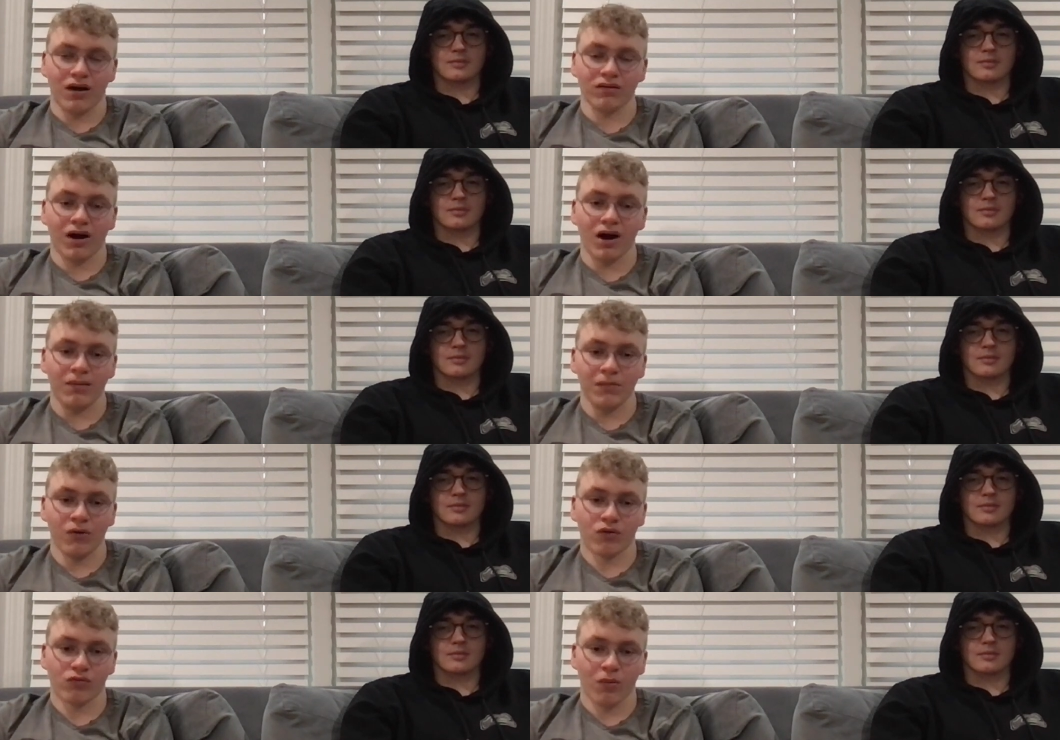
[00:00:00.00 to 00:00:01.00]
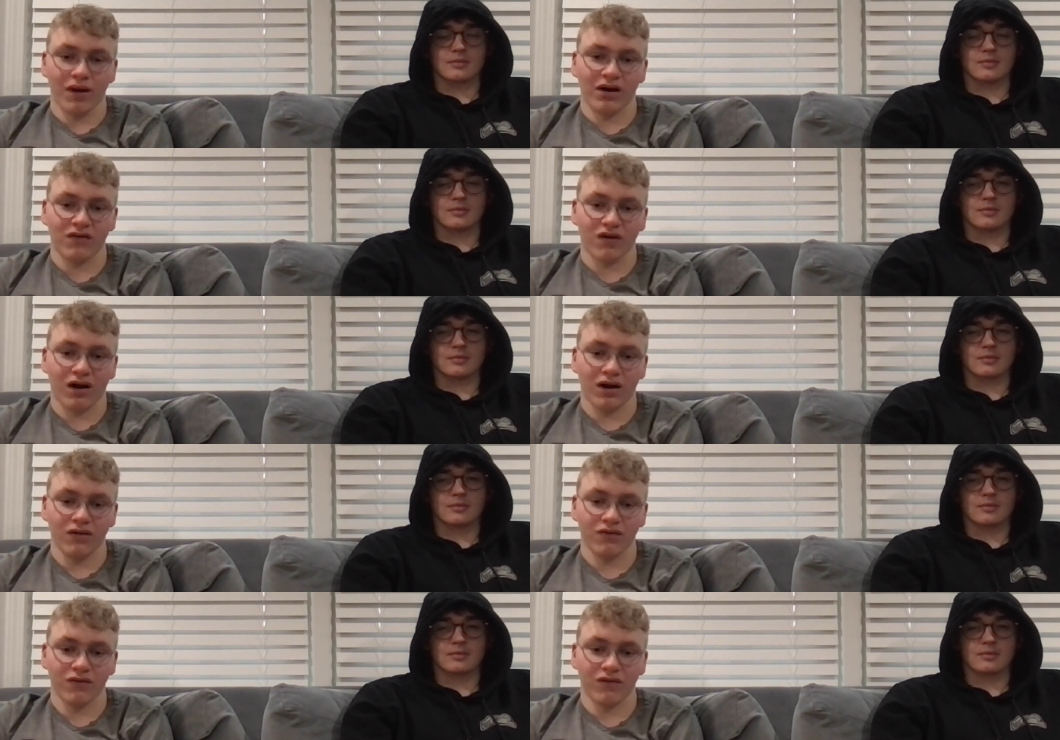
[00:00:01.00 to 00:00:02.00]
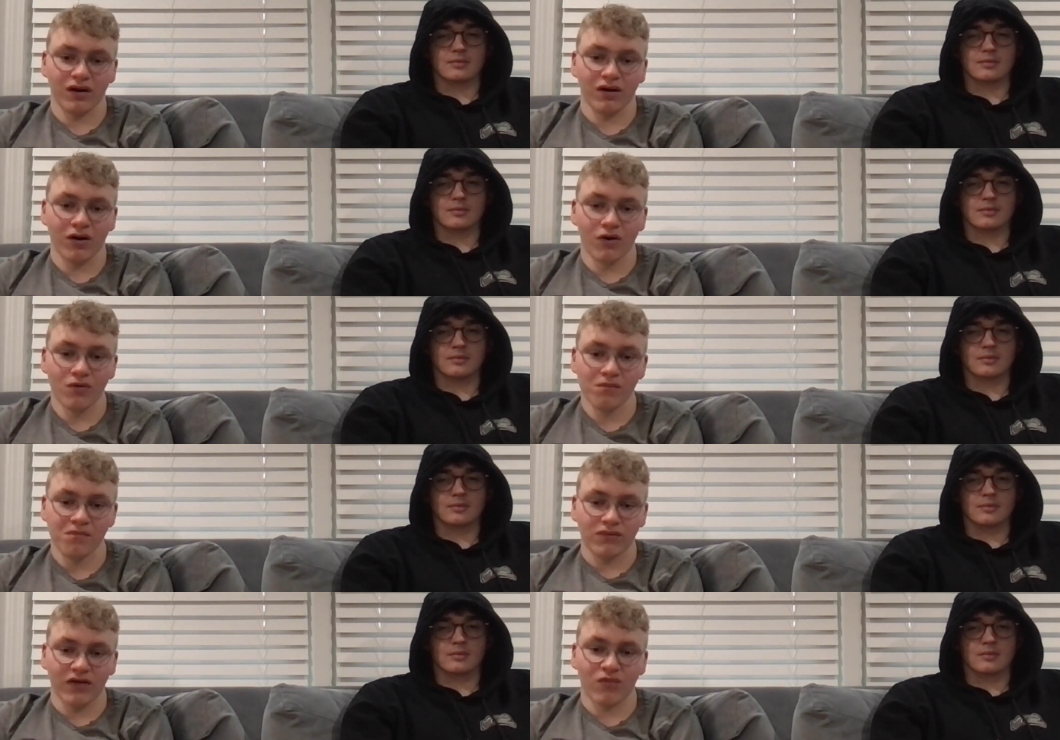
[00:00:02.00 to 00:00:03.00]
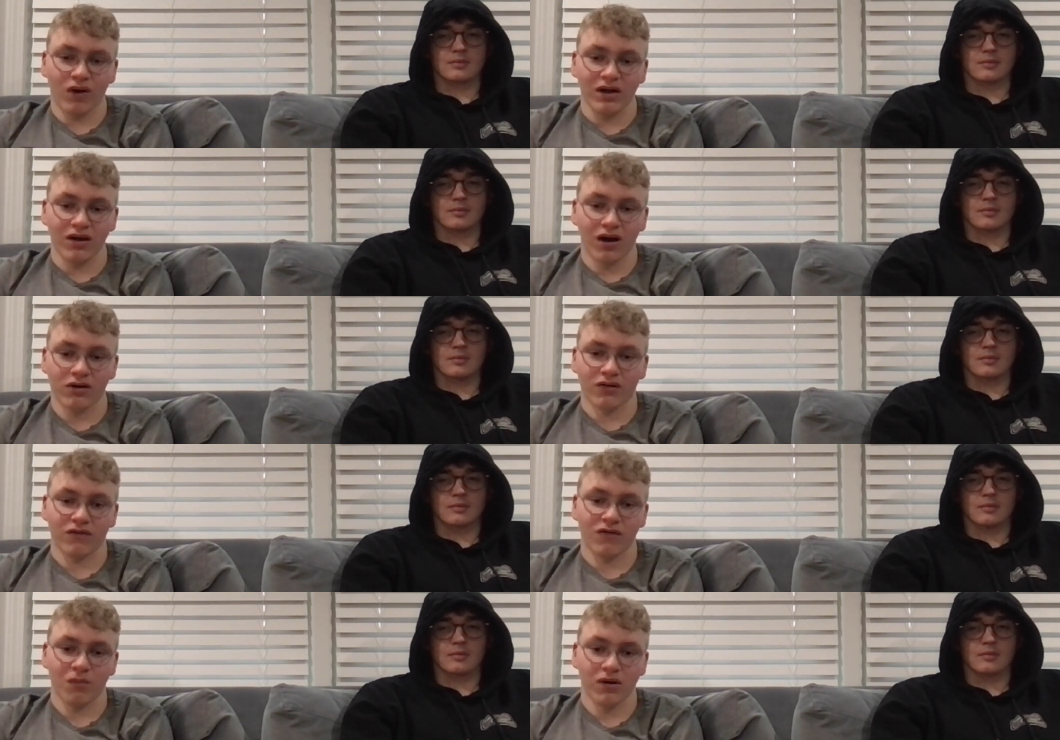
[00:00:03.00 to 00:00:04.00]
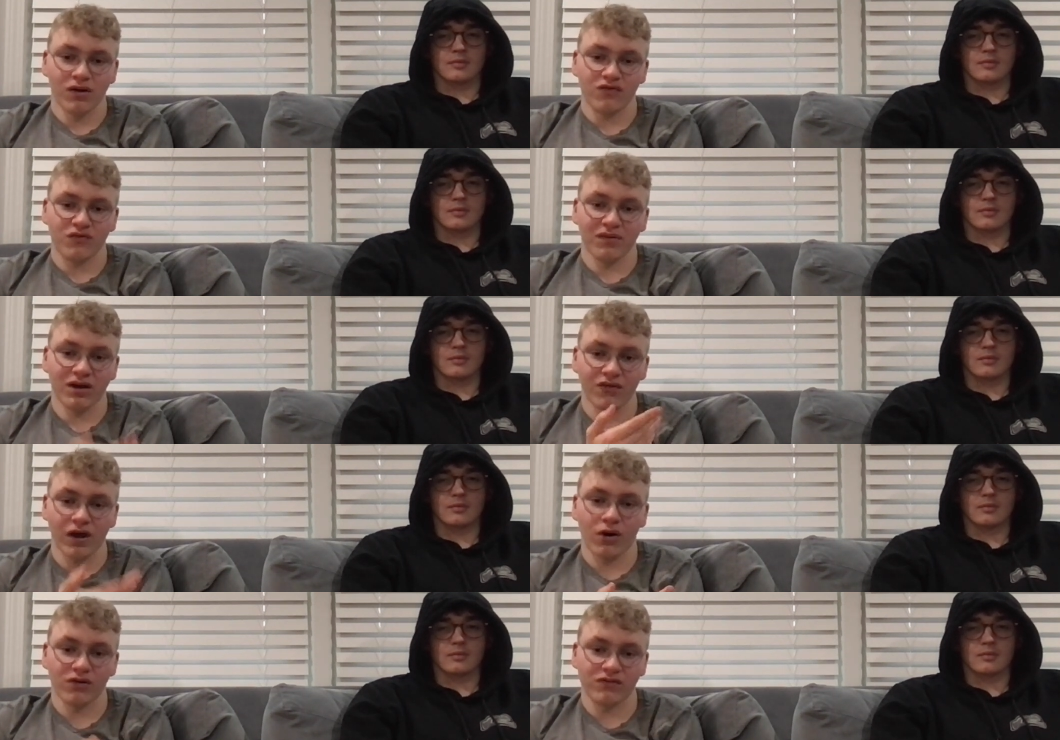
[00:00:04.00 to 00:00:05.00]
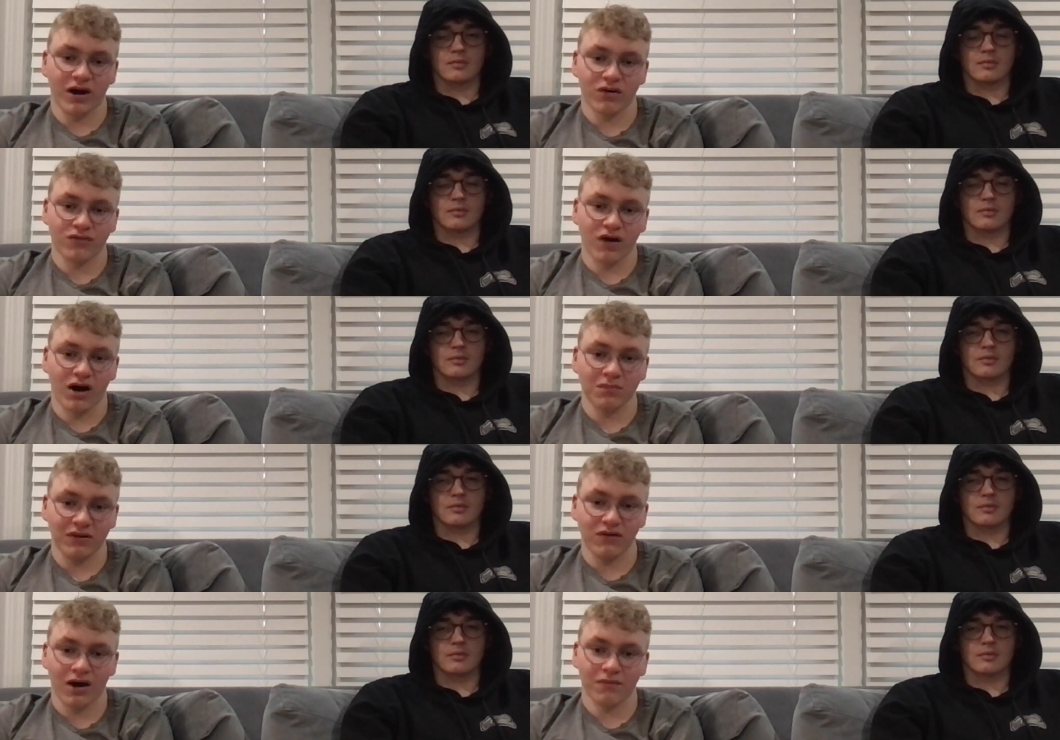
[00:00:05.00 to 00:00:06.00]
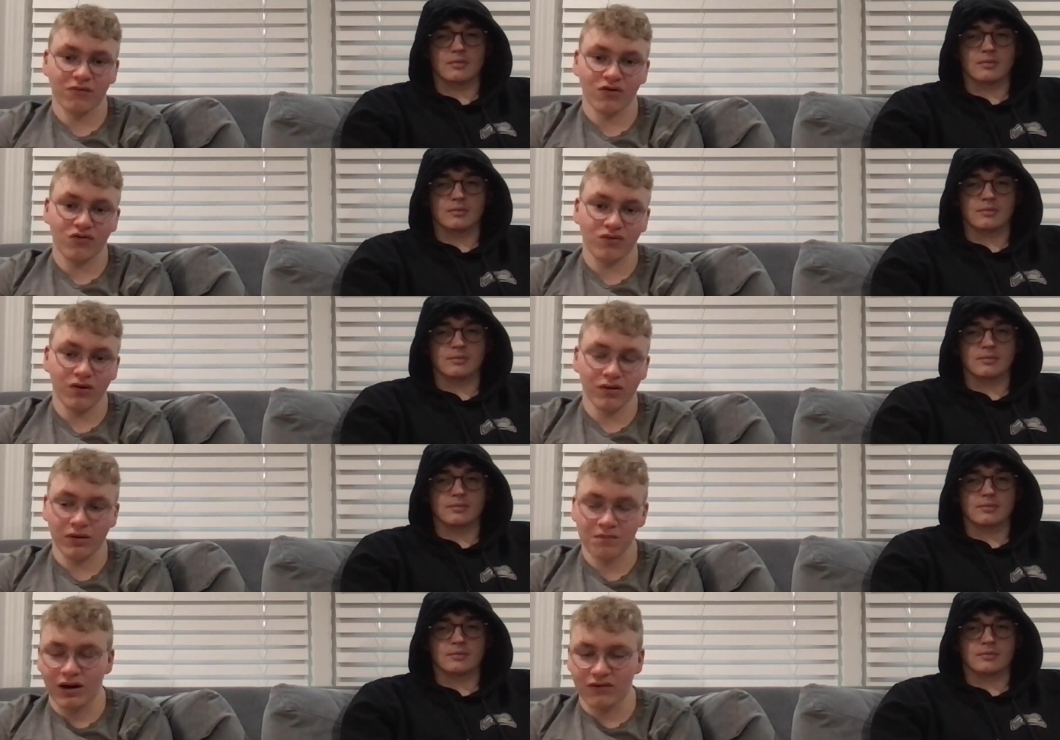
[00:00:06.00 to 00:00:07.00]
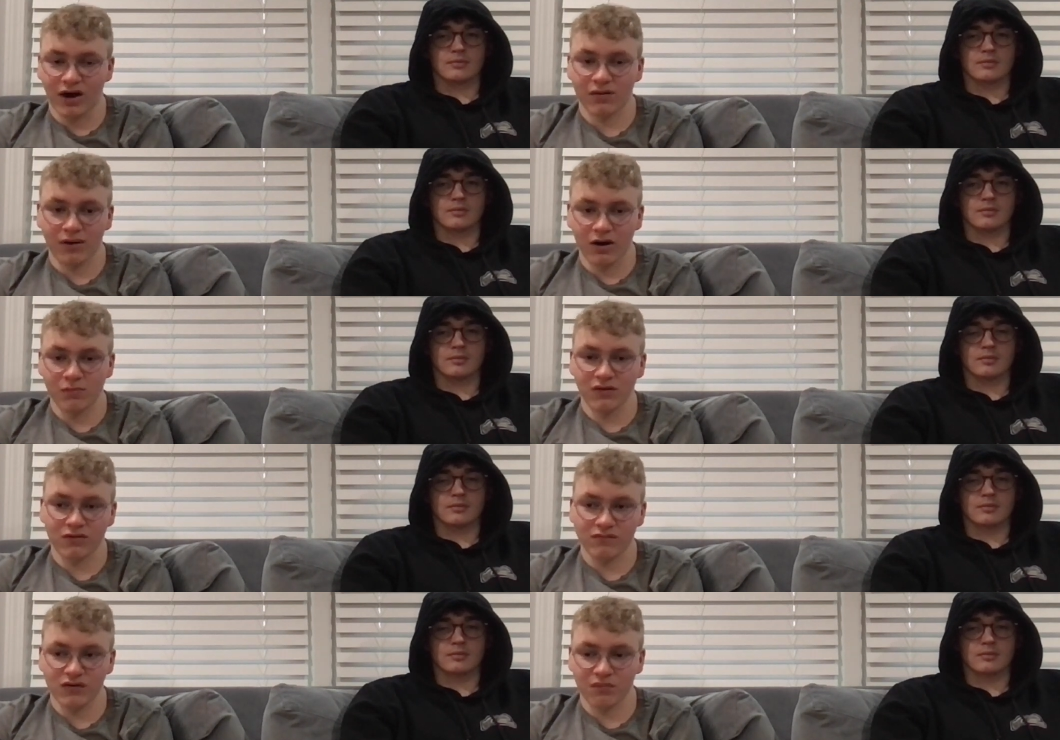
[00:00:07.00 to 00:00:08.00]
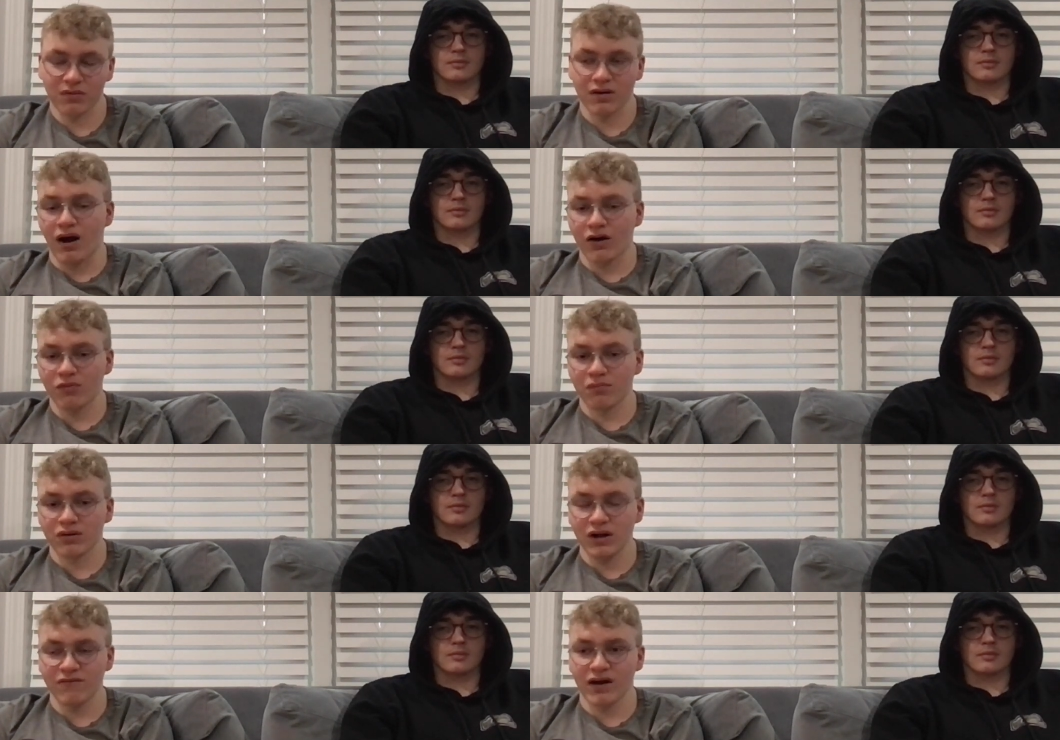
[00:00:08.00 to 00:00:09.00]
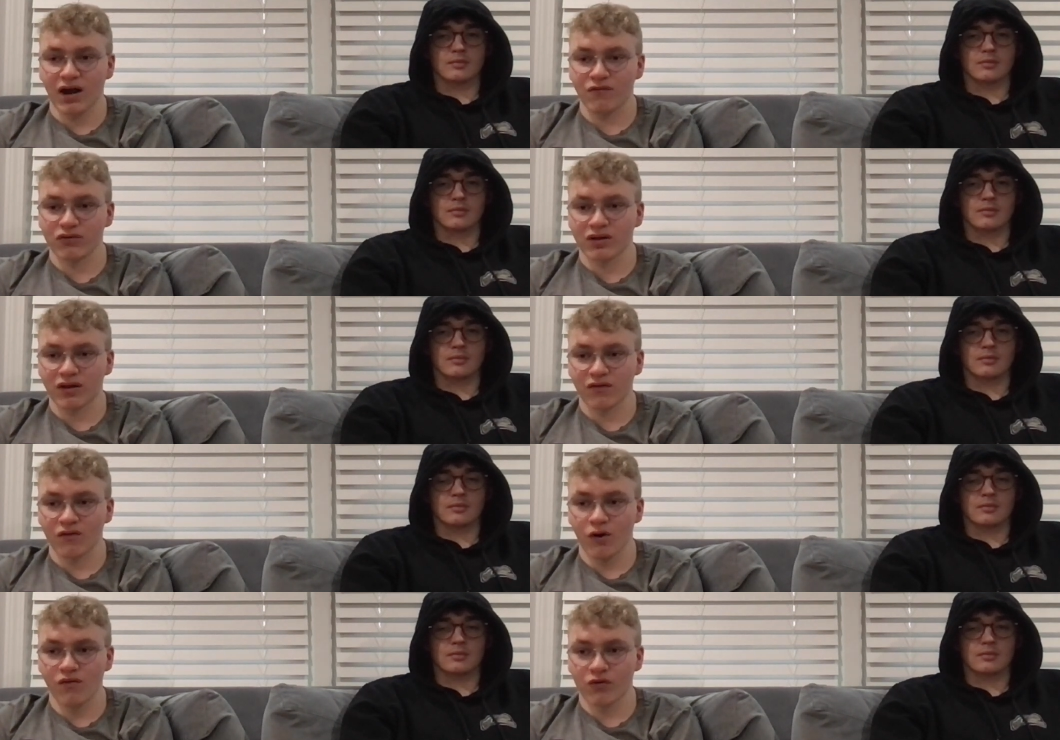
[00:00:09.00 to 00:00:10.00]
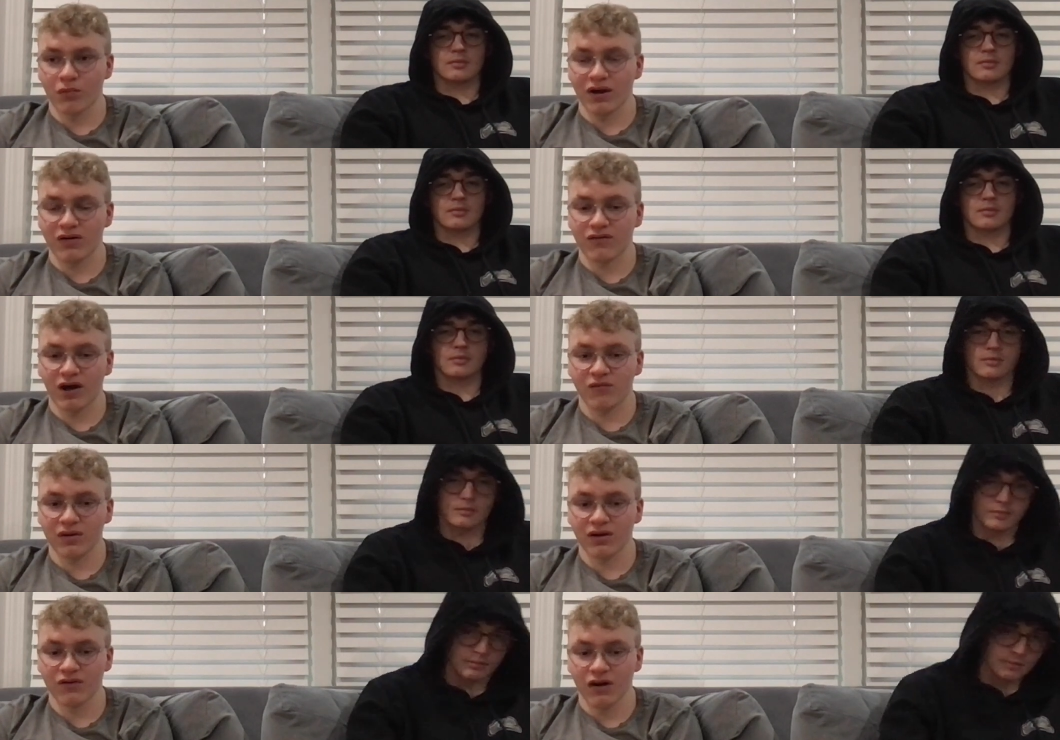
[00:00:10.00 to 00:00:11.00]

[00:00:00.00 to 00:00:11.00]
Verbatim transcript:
Speaker 1: A lot of people romanticize and say, oh, that's why he conquered so much, it's because Aristotle taught him. He taught him virtue theory. He taught him how to be self disciplined. I don't believe that. I feel like that's over romanticized because